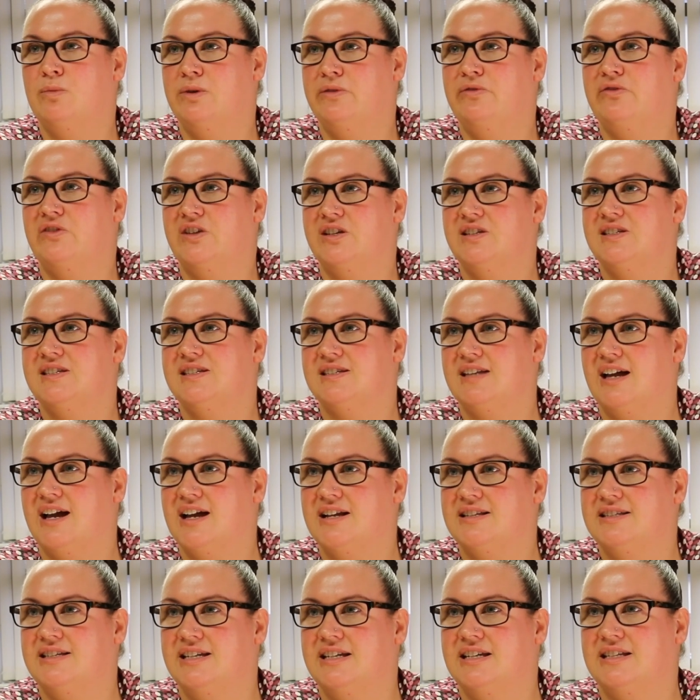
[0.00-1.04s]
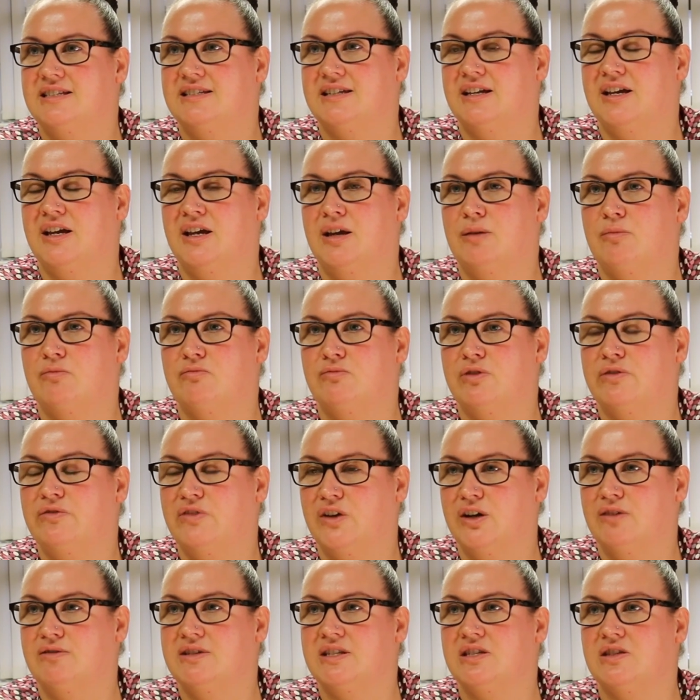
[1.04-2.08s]
we first started
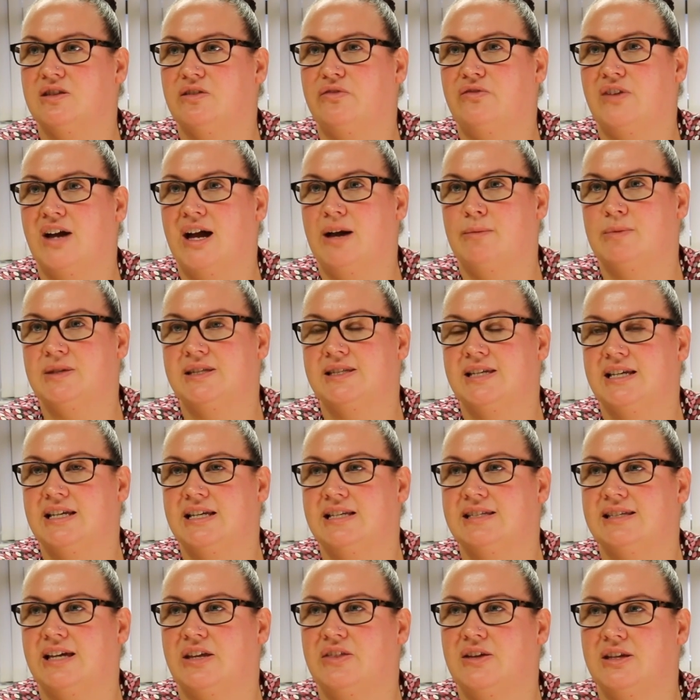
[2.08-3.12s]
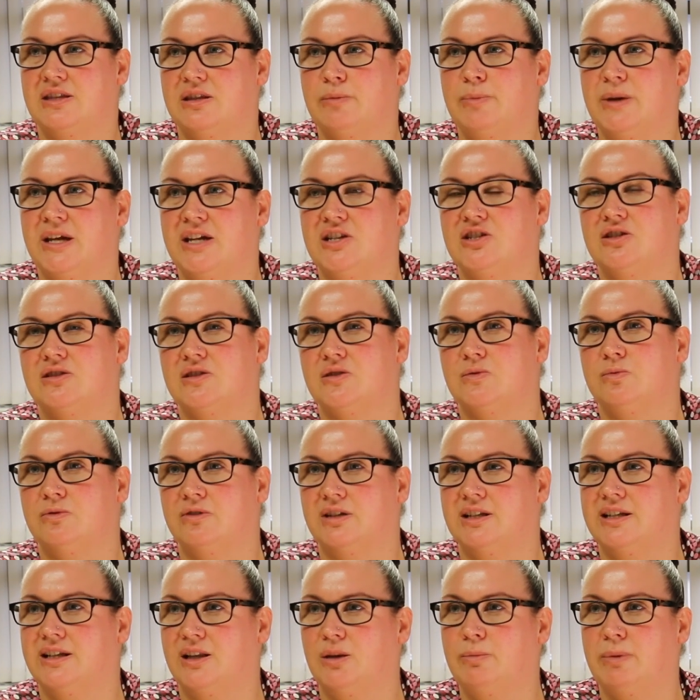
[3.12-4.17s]
referring to the pharmacies, I think the patients were
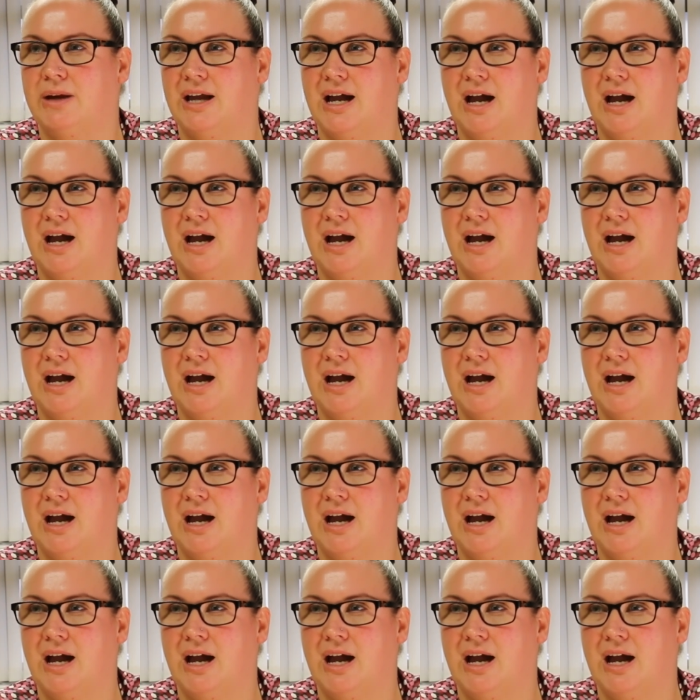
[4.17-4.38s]
a little bit